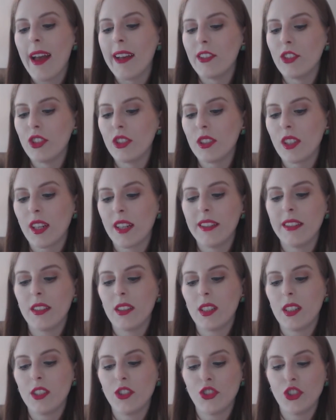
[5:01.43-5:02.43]
and just because
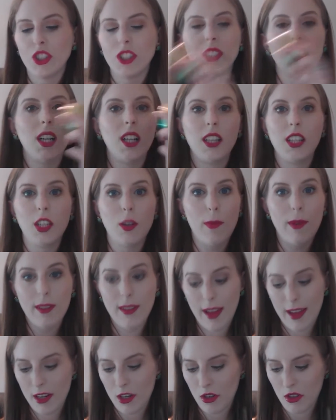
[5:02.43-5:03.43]
it's just a little
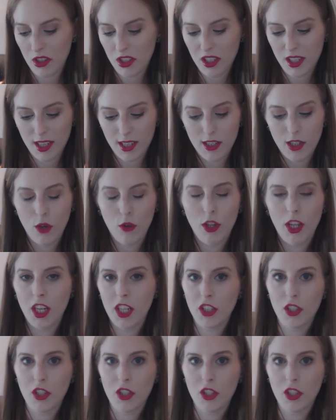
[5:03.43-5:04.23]
bit lighter on the skin tone